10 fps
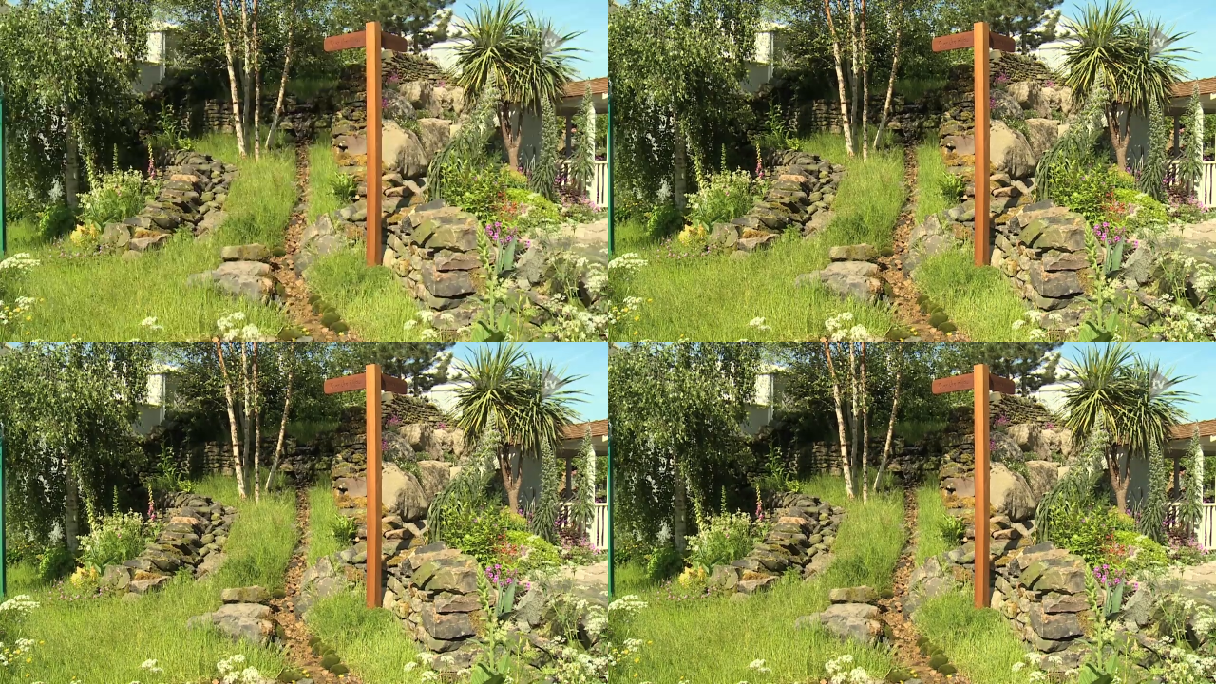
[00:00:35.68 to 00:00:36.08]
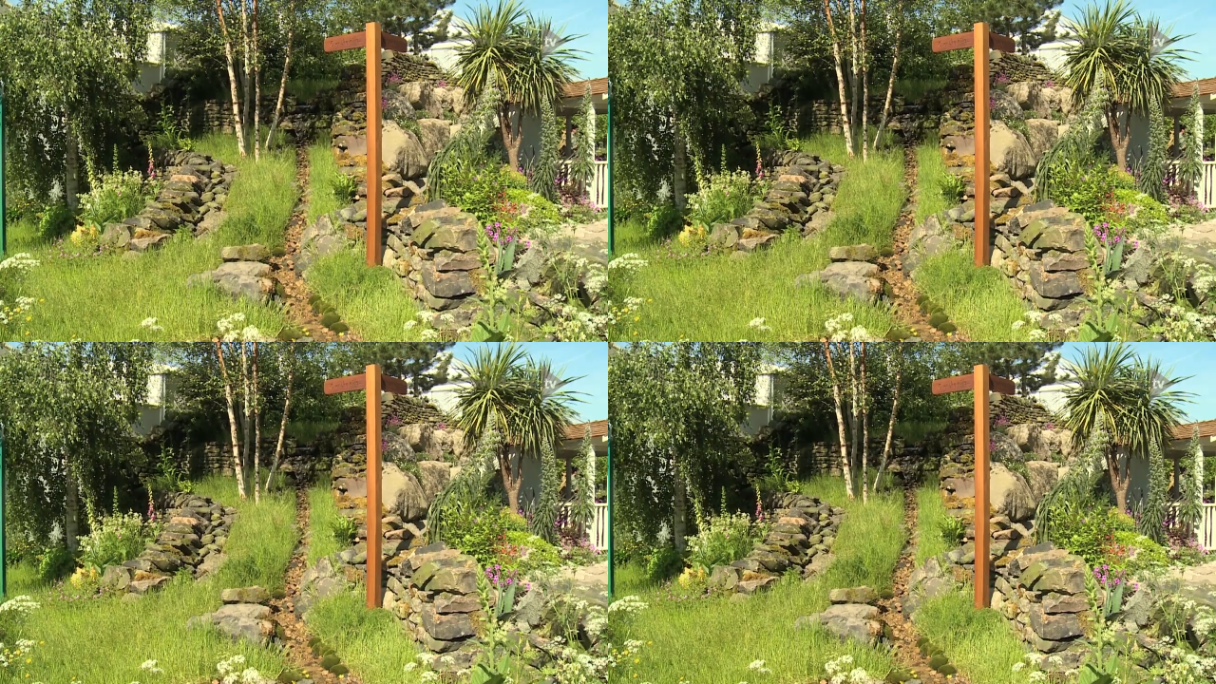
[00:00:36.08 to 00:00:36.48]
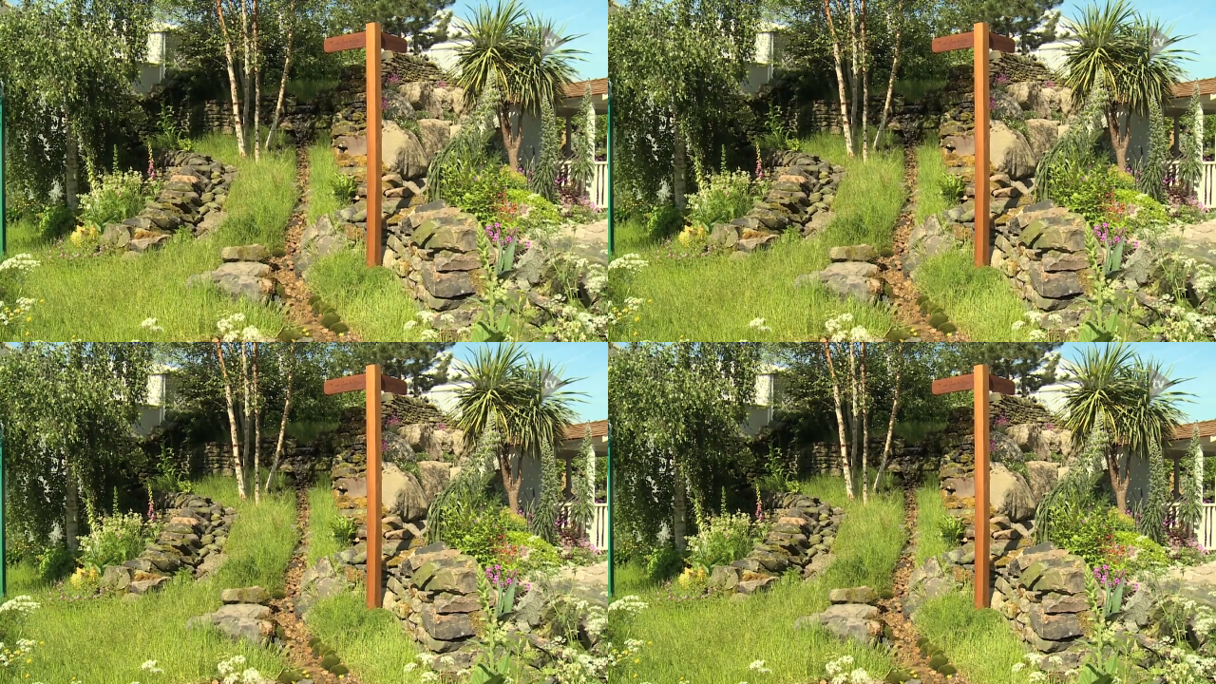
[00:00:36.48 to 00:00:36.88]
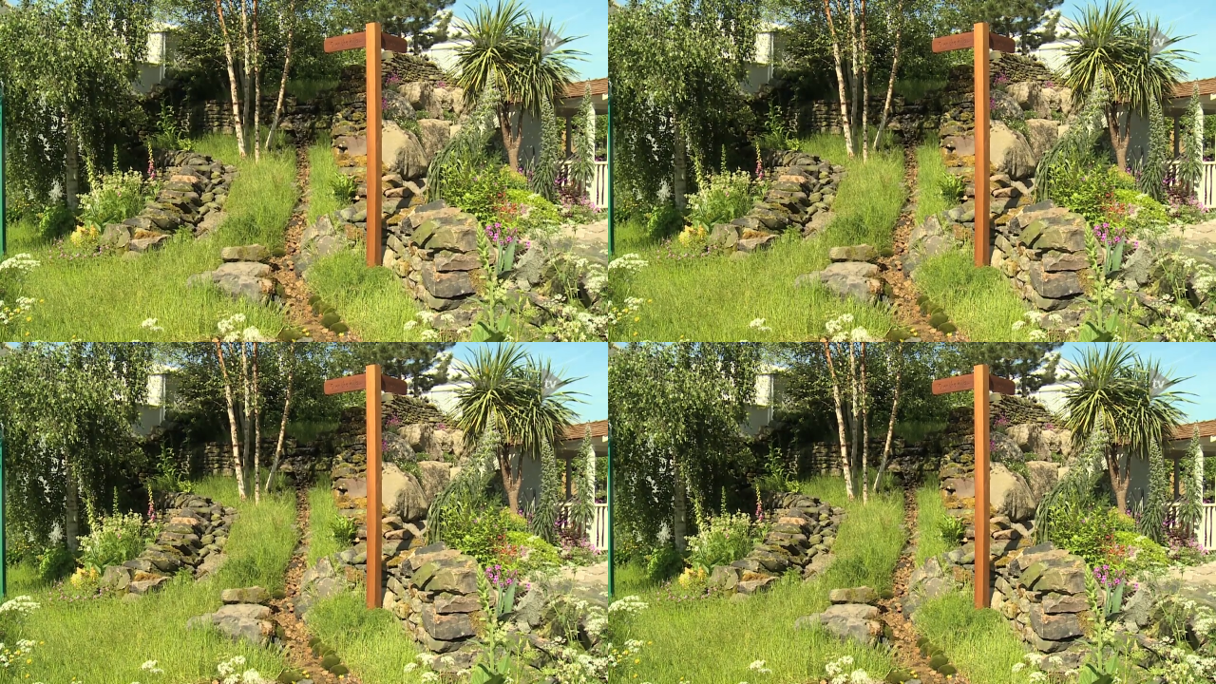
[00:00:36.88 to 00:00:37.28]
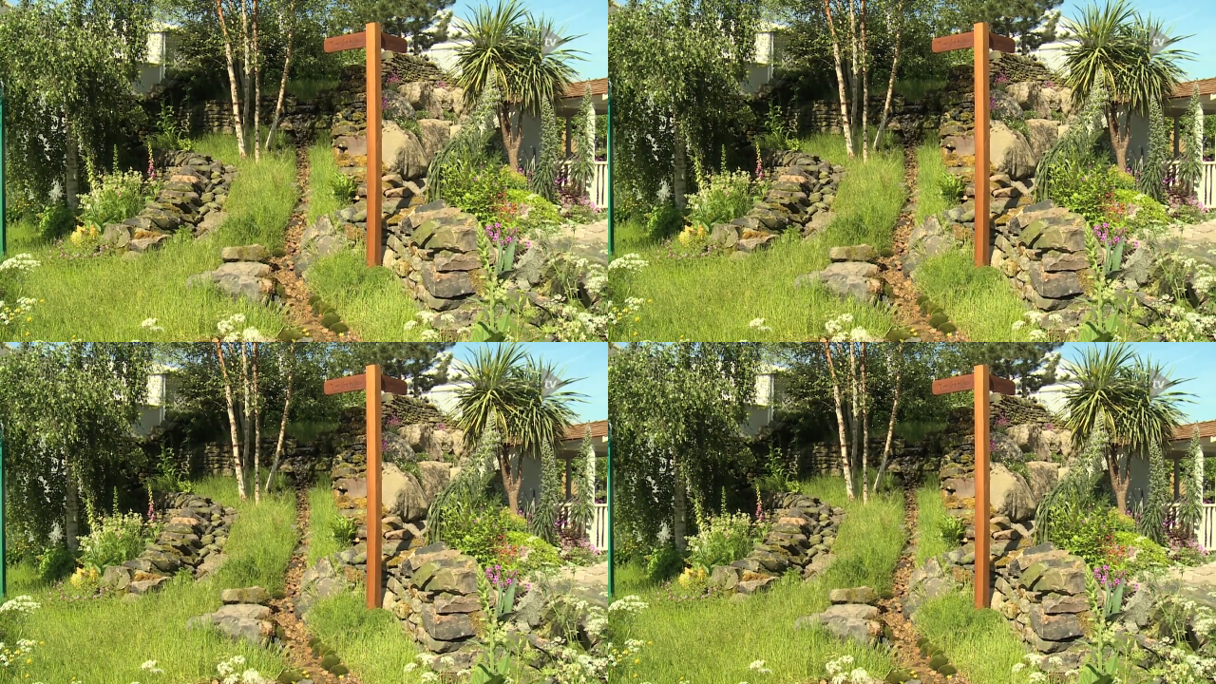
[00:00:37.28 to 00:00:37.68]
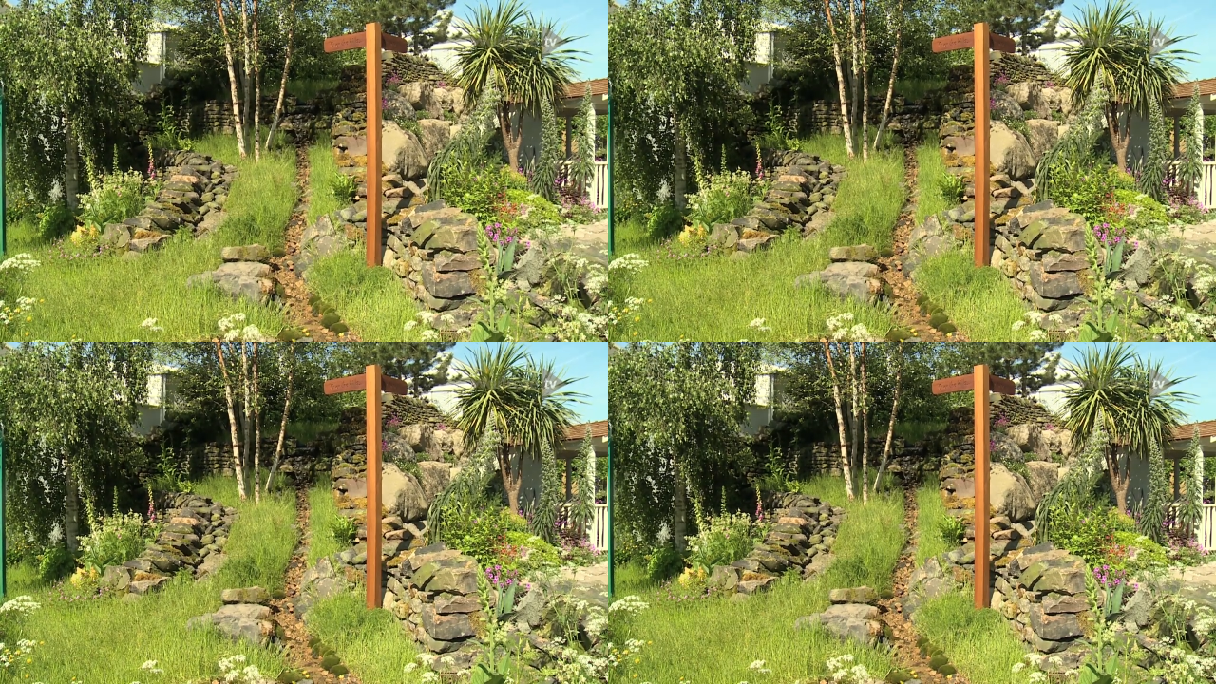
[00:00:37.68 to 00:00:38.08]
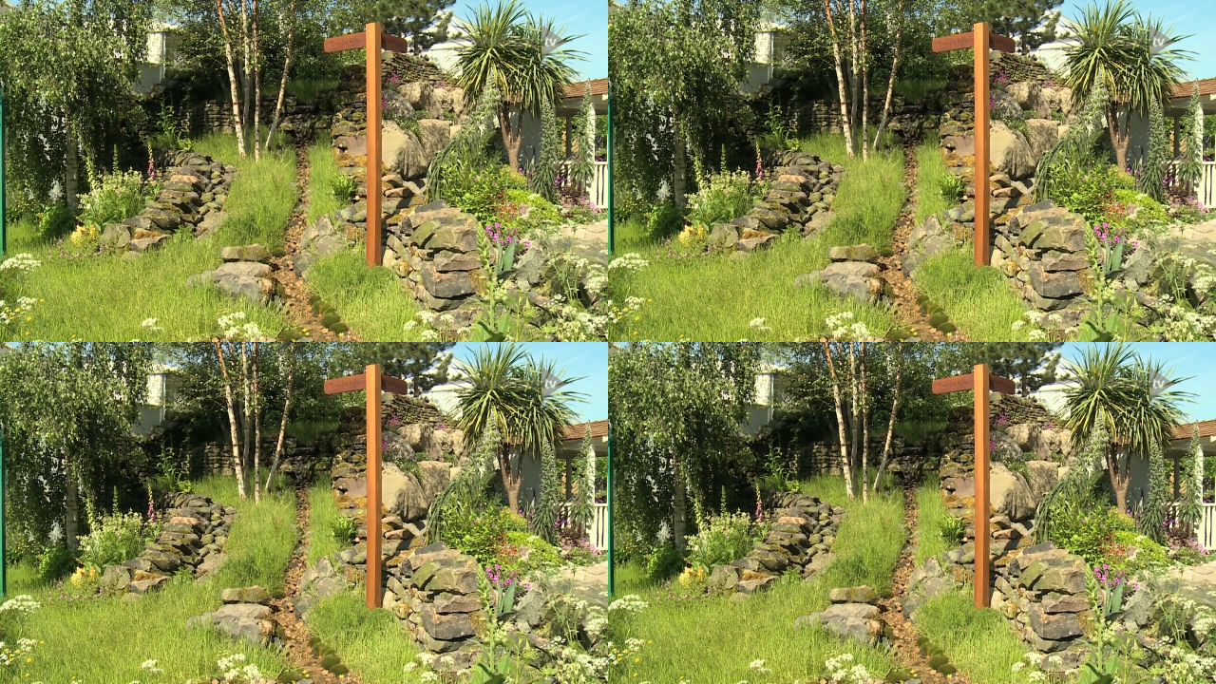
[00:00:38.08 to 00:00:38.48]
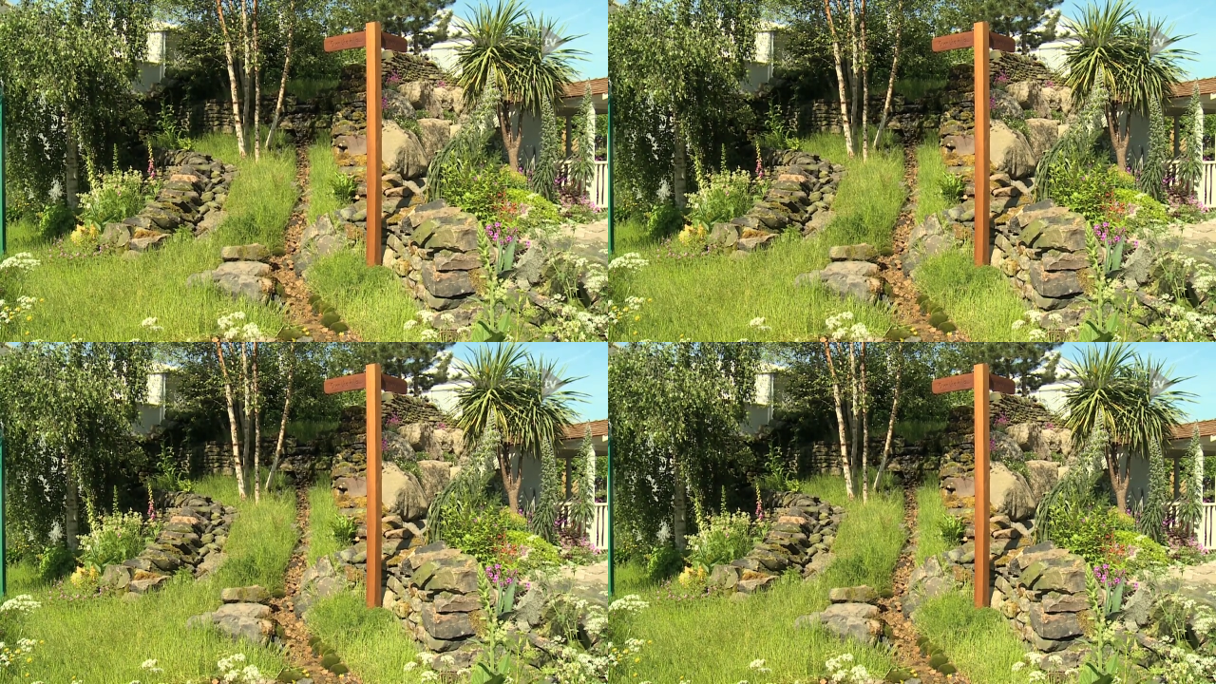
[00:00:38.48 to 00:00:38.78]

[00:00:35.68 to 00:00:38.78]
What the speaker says: [unreadable: no face in view]